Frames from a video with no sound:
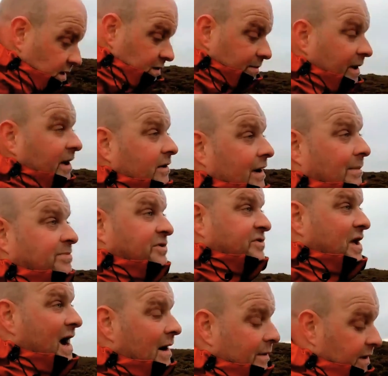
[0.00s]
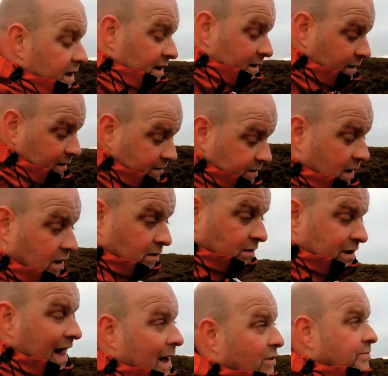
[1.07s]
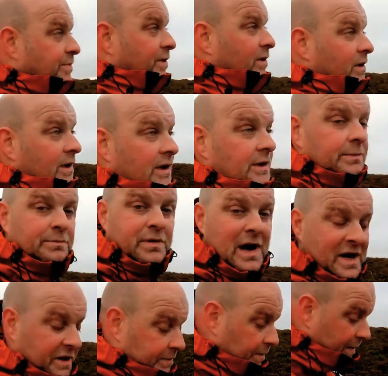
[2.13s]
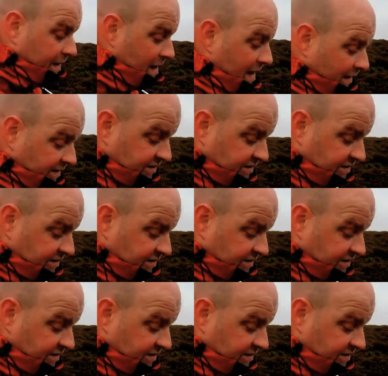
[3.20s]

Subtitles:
A bit crap to start with, out of cloud, but brightened up a bit now.